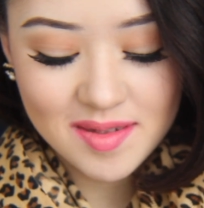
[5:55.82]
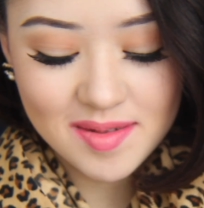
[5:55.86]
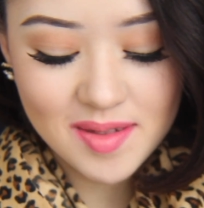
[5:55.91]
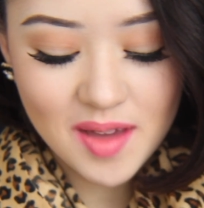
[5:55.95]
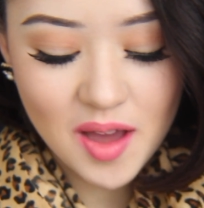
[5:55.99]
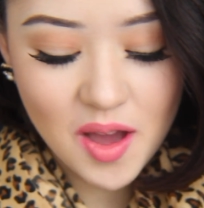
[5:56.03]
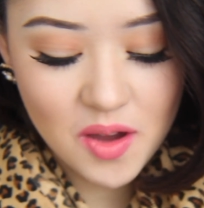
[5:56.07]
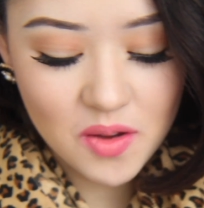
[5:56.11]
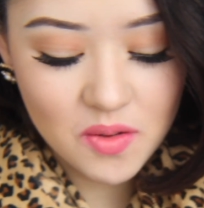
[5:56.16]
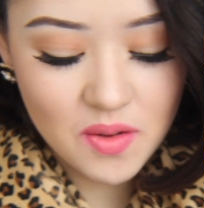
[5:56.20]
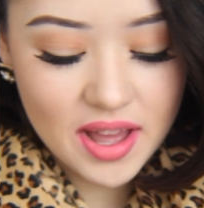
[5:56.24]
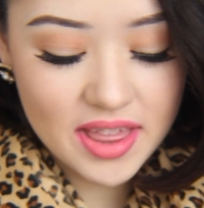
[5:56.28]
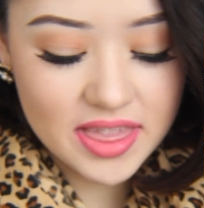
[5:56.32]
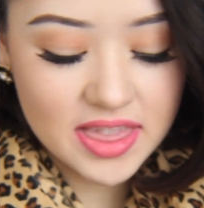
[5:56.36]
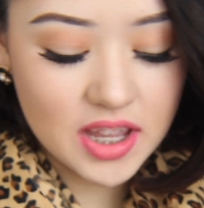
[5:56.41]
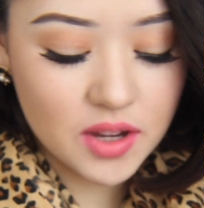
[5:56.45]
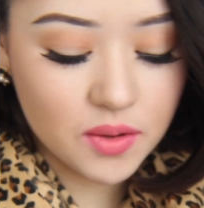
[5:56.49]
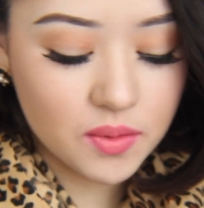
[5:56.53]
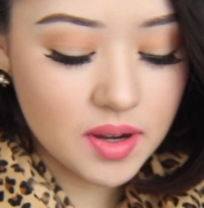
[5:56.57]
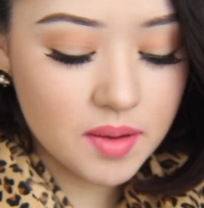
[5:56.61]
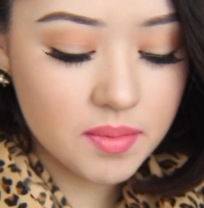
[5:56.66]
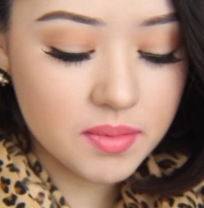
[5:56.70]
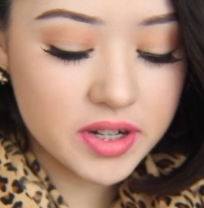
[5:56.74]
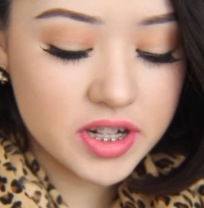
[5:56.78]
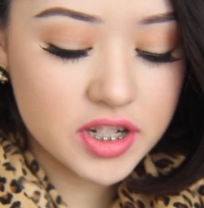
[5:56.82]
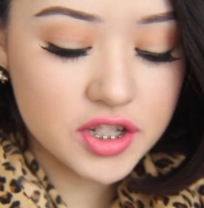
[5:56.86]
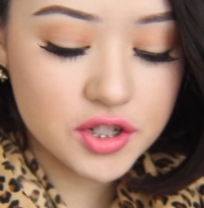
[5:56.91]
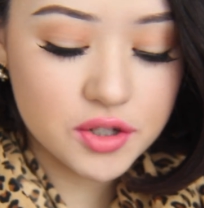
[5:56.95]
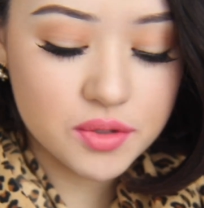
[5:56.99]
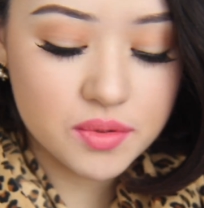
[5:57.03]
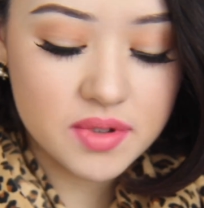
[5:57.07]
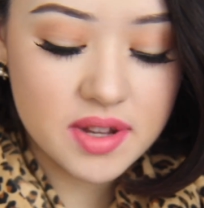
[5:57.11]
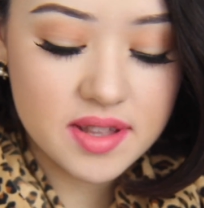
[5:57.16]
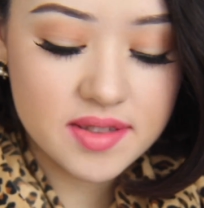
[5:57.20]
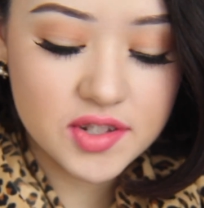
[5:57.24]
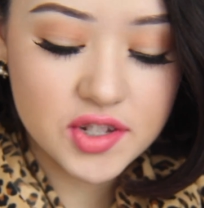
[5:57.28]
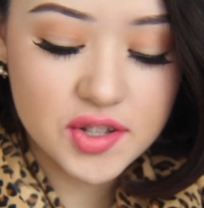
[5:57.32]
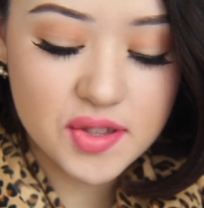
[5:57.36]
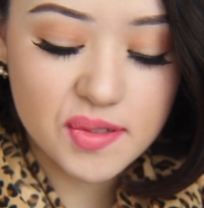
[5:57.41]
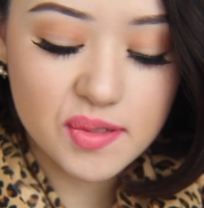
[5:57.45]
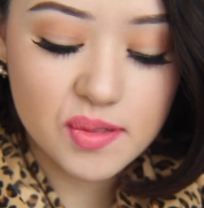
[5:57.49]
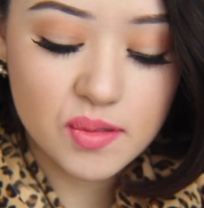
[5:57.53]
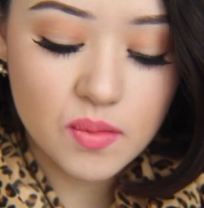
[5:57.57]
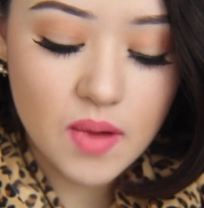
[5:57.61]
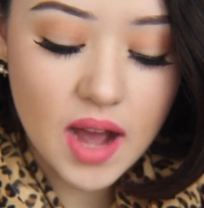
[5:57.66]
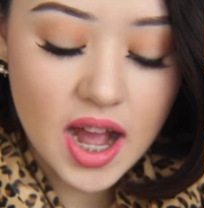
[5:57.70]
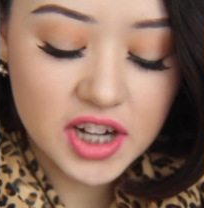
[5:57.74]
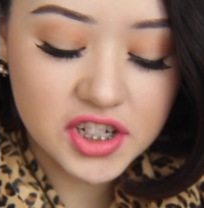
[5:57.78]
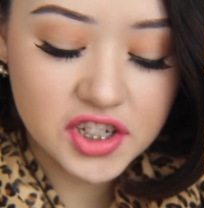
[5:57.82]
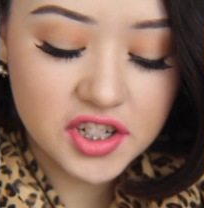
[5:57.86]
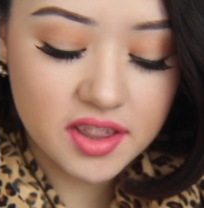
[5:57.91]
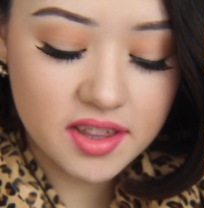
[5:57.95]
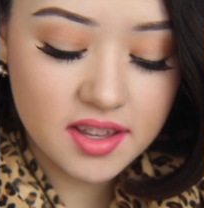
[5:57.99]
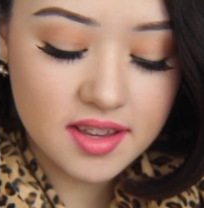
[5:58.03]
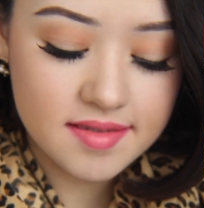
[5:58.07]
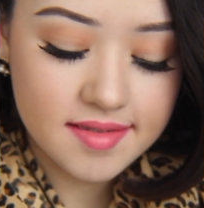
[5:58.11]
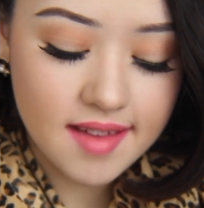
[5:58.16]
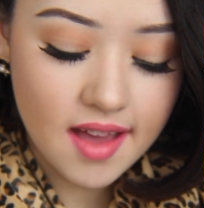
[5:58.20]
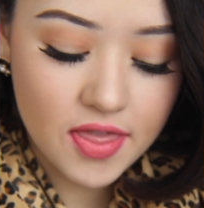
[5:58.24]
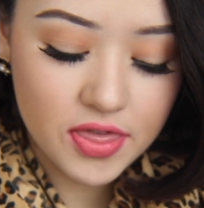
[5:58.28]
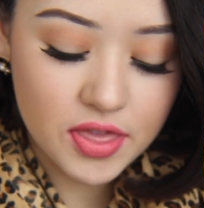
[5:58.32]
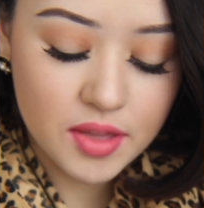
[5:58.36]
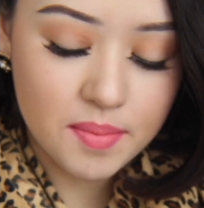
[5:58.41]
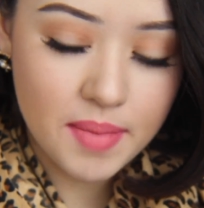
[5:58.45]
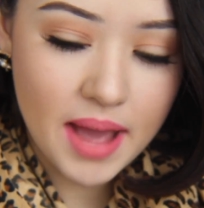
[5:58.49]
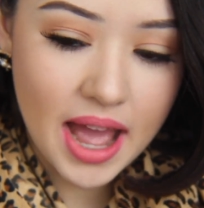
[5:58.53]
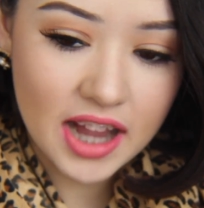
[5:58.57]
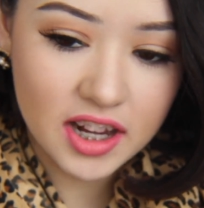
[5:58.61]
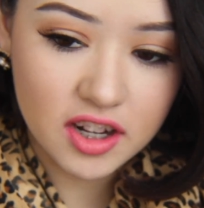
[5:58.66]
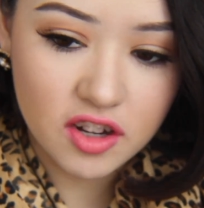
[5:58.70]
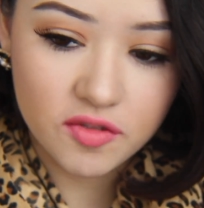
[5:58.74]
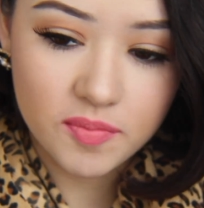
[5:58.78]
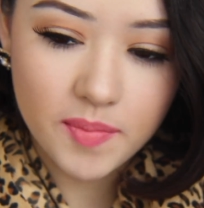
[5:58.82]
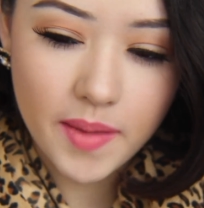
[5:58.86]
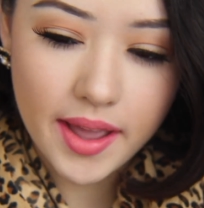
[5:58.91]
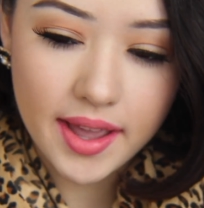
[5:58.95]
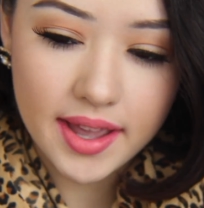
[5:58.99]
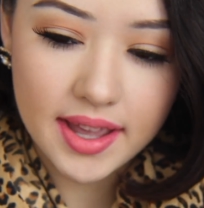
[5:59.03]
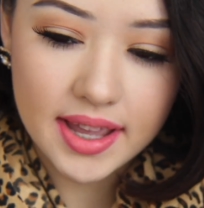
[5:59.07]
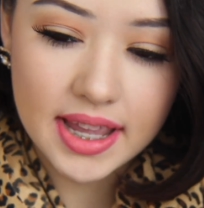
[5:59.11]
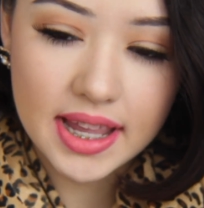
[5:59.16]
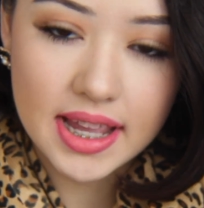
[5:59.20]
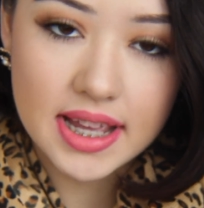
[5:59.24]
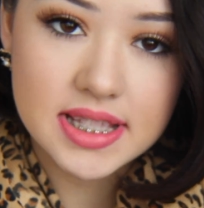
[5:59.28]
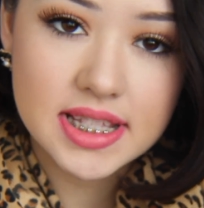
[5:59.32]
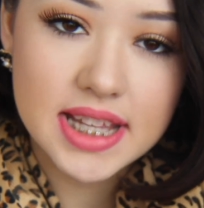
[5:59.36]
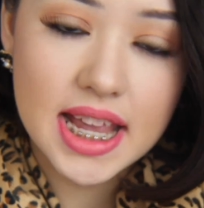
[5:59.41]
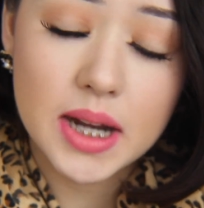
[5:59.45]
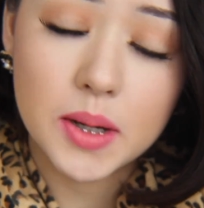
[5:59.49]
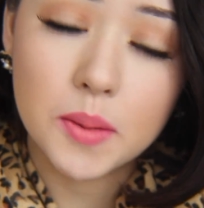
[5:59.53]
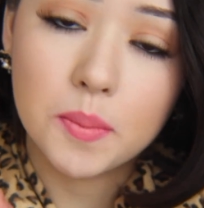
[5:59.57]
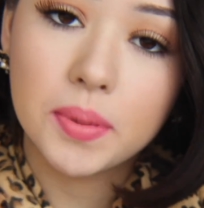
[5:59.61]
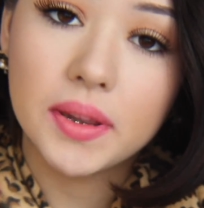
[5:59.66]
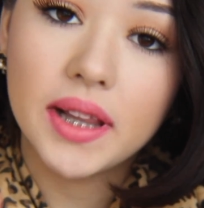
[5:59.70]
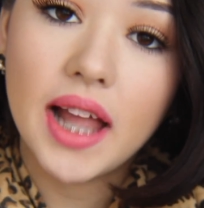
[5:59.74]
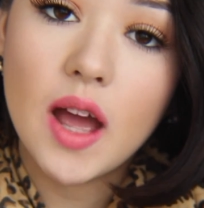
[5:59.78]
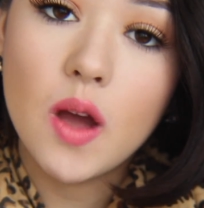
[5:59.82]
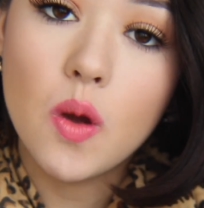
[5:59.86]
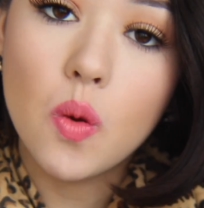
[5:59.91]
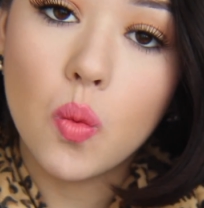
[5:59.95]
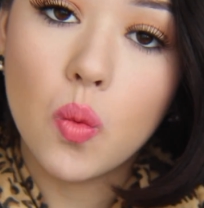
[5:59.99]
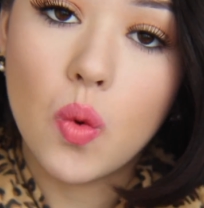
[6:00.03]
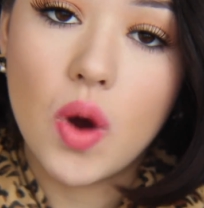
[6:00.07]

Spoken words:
So I think what I'm going to do is just swatch these on the back of my hand and apply